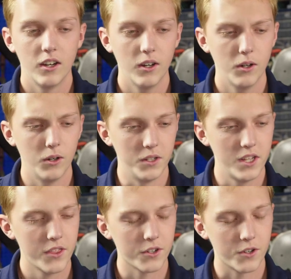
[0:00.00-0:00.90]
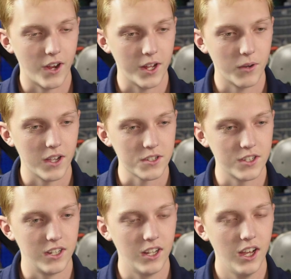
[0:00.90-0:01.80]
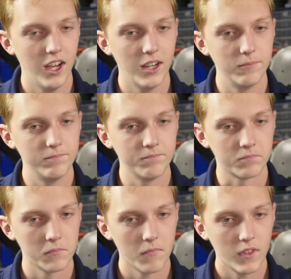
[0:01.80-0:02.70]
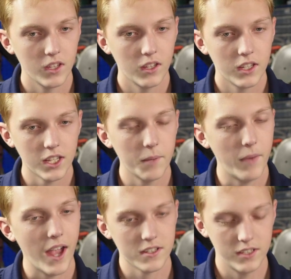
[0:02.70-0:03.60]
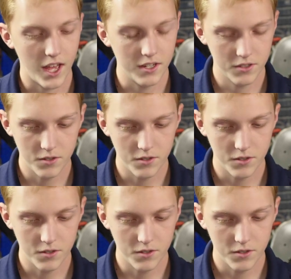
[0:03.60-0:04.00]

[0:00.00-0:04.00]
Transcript: Oh, another great question. Kind of back to that